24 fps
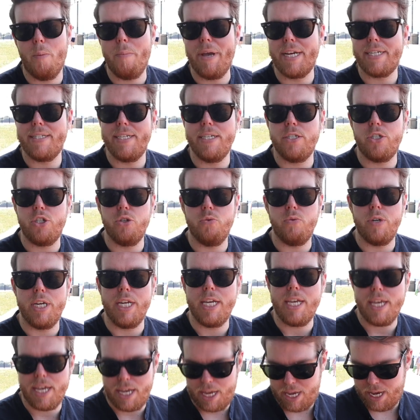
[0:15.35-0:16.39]
What makes these
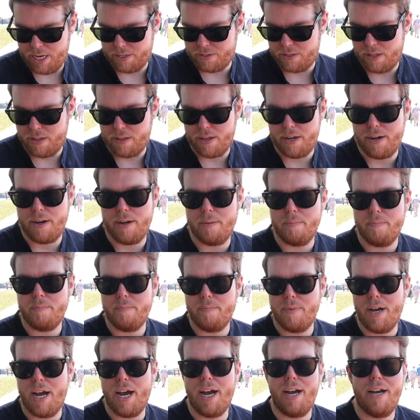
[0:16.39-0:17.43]
unique is that they're in,
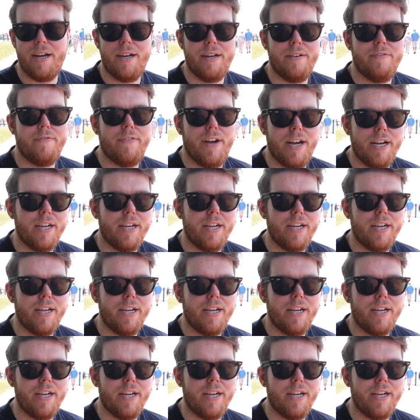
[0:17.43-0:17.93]
uh,